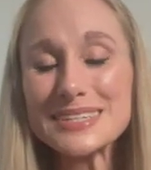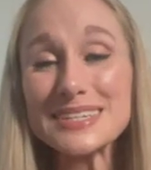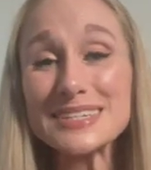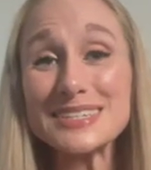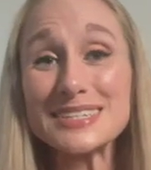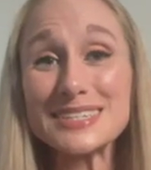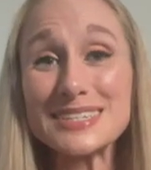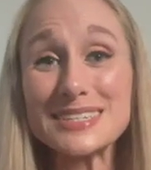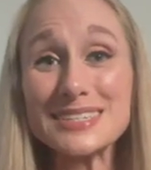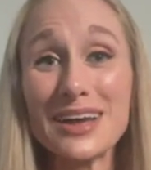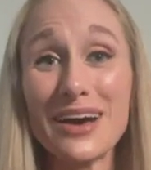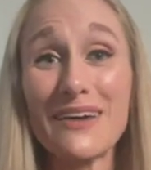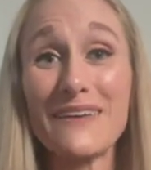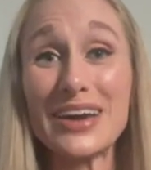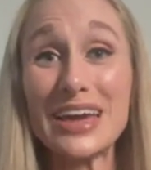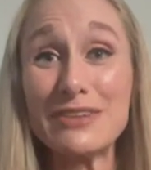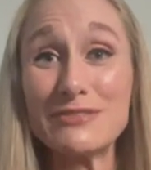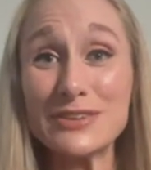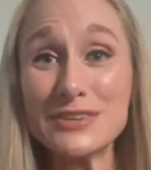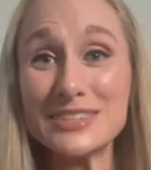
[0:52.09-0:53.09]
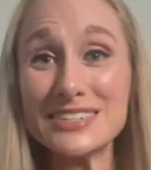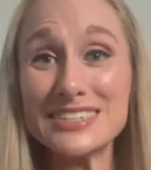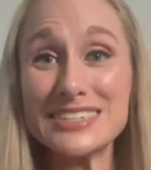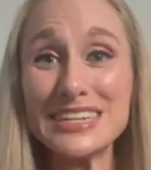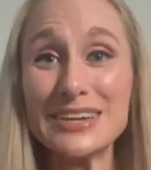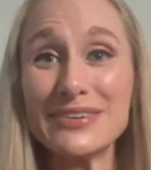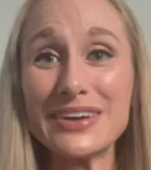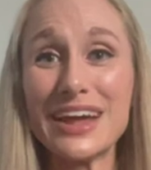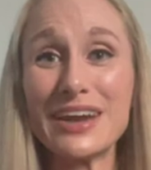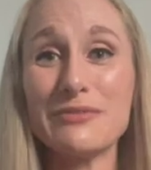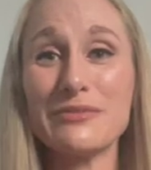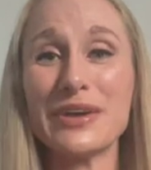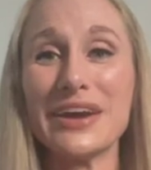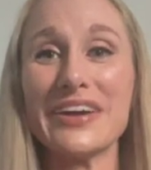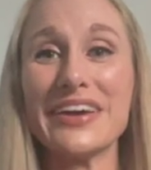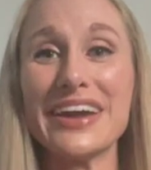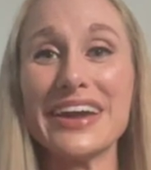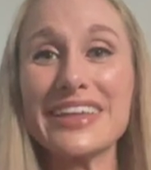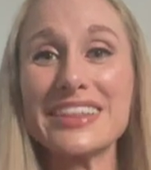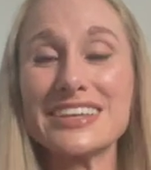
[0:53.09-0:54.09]
So if you see what I'm
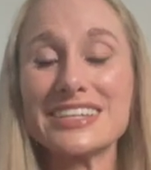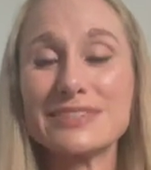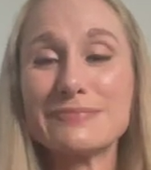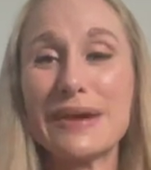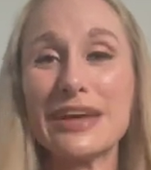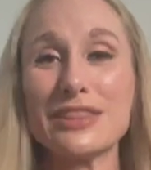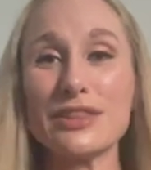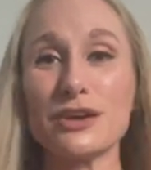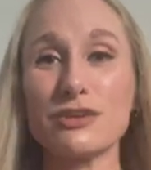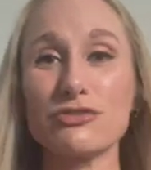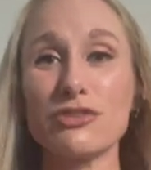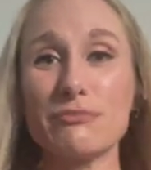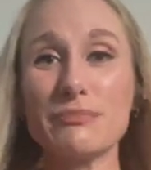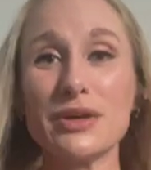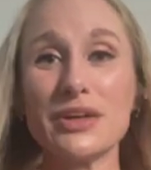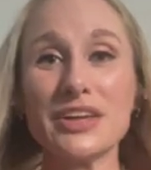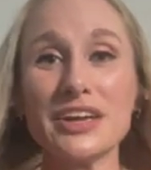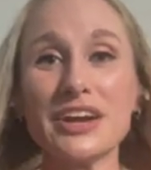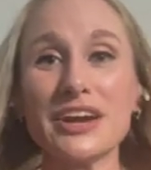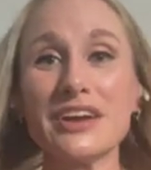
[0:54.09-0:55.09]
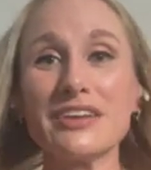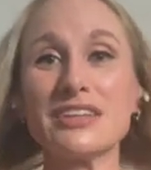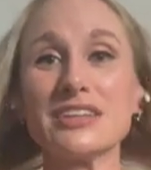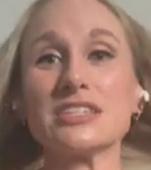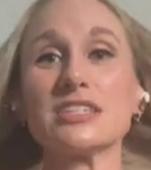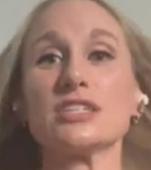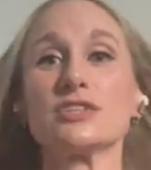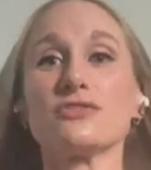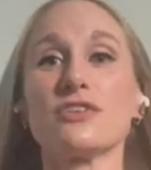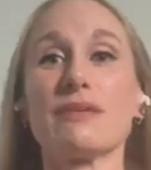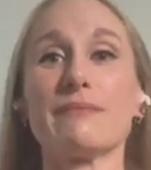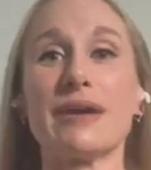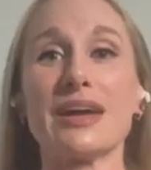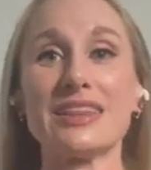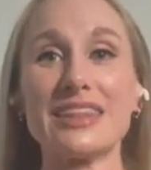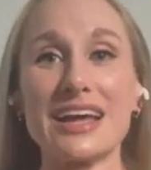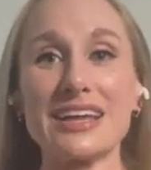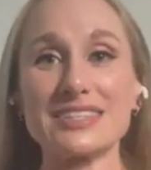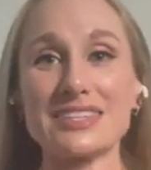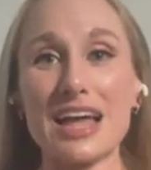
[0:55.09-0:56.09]
wearing, this might look familiar. This is from my
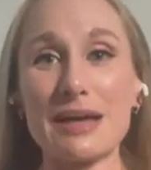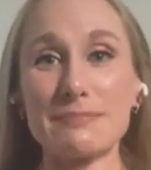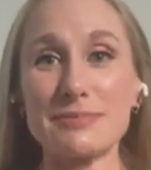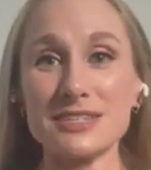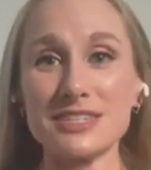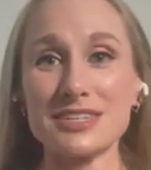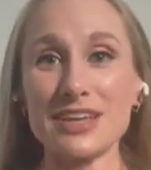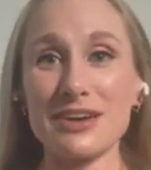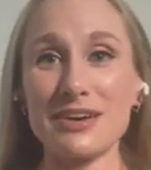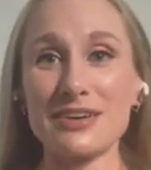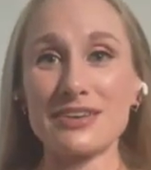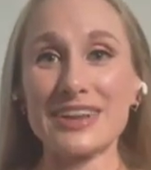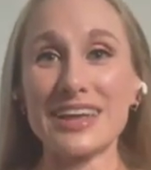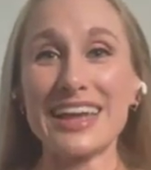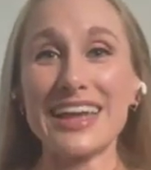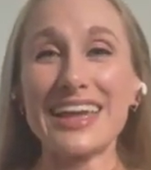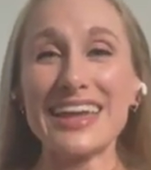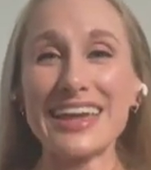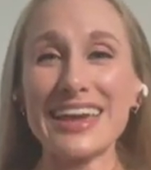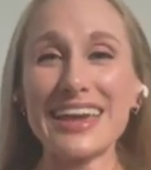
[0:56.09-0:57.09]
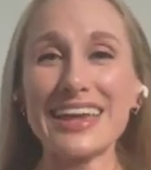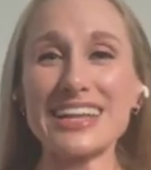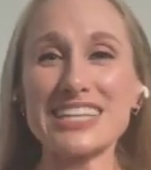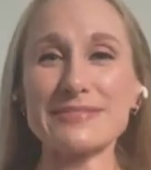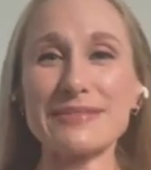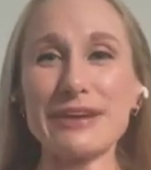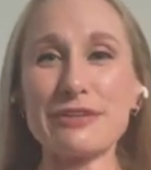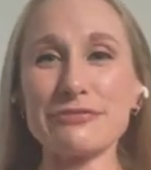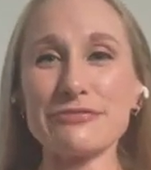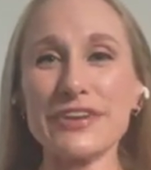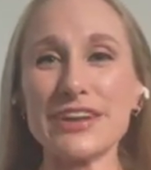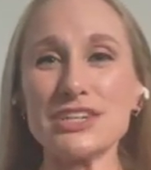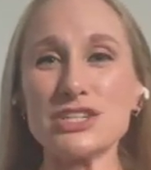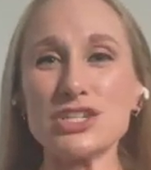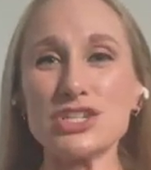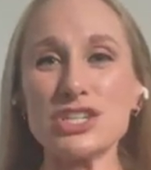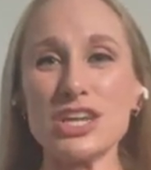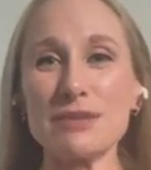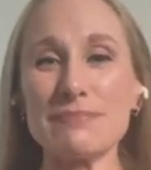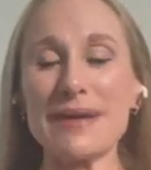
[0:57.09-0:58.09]
last episode. It is my
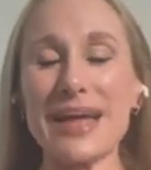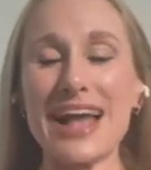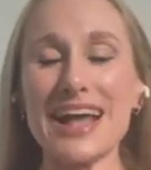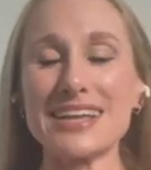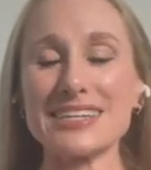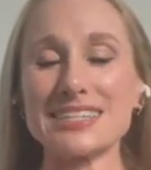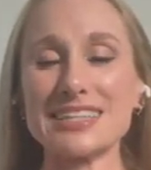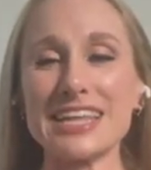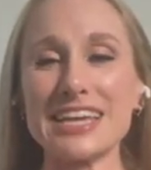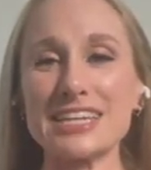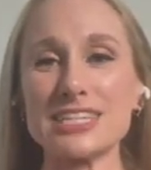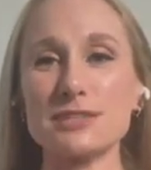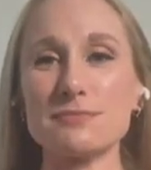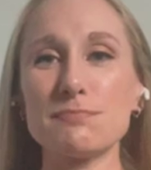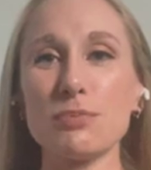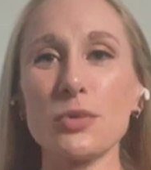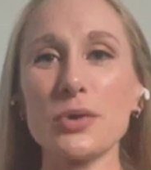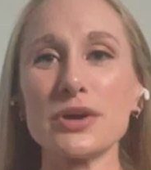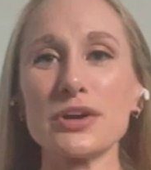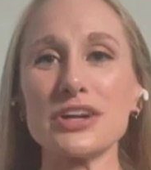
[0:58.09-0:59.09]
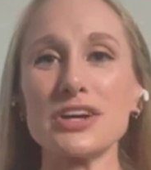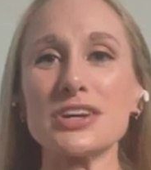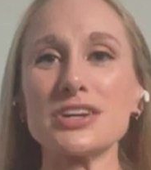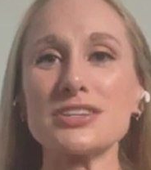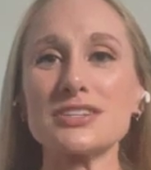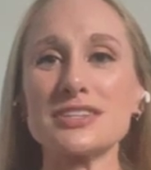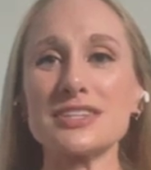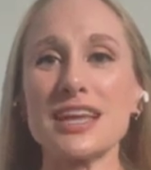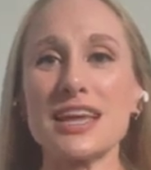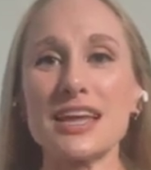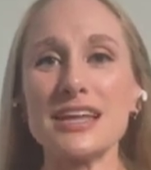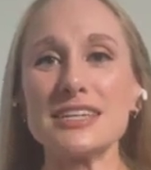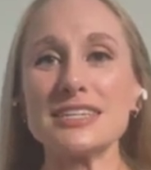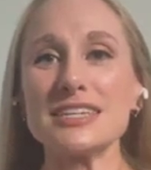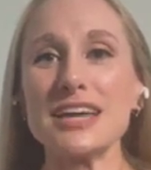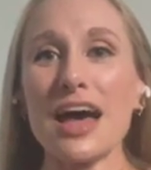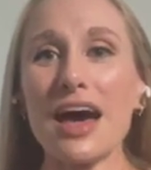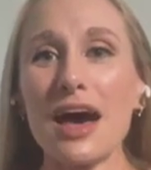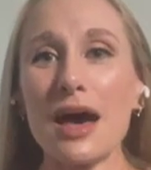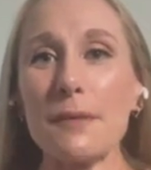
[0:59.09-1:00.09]
Friendship Has Lace Borders
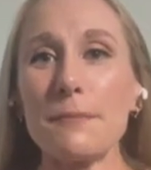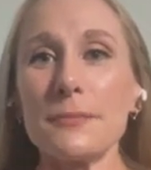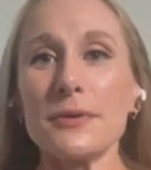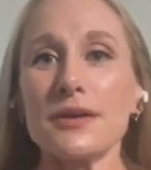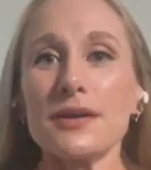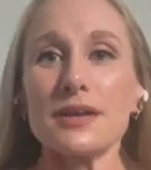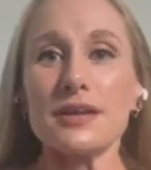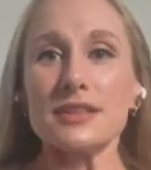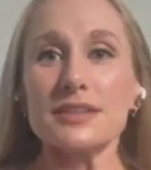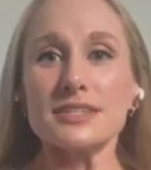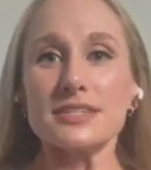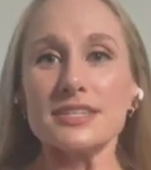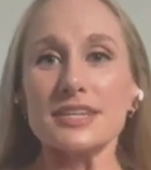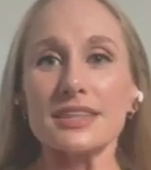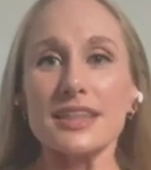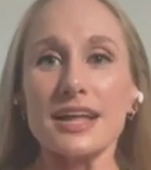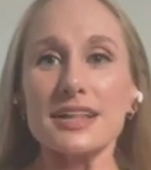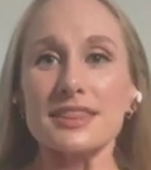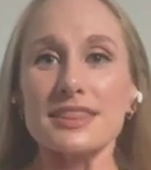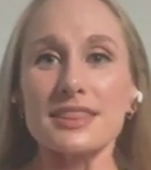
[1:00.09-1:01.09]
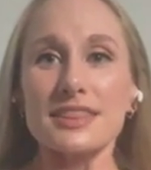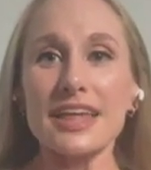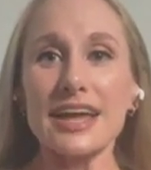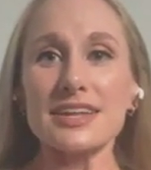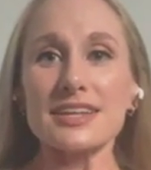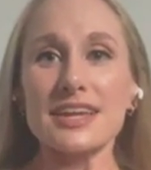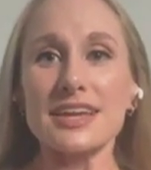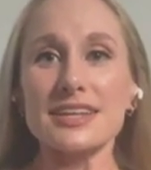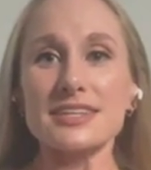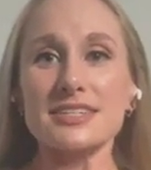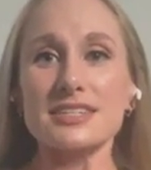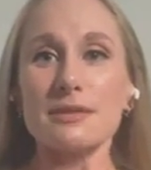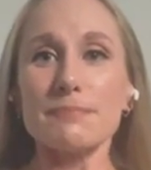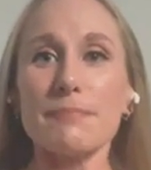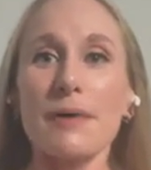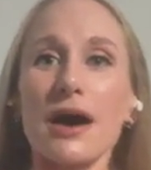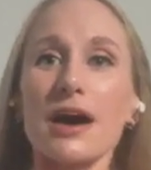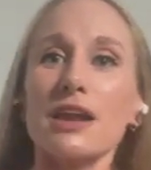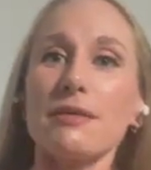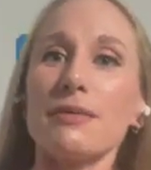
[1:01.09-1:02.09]
top. See that is the
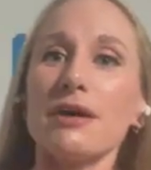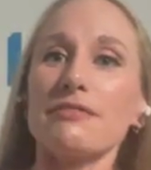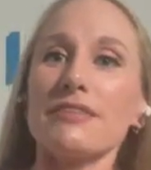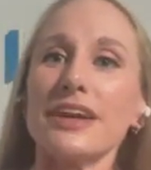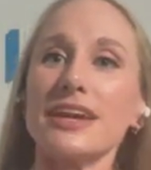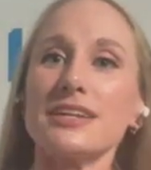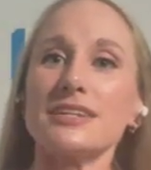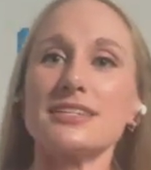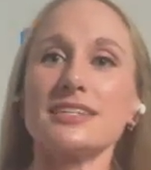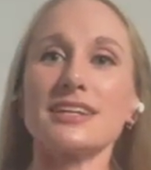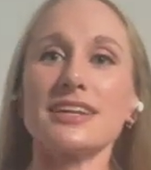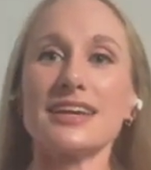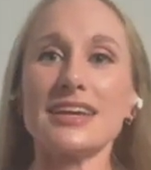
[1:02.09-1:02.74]
bottom of it.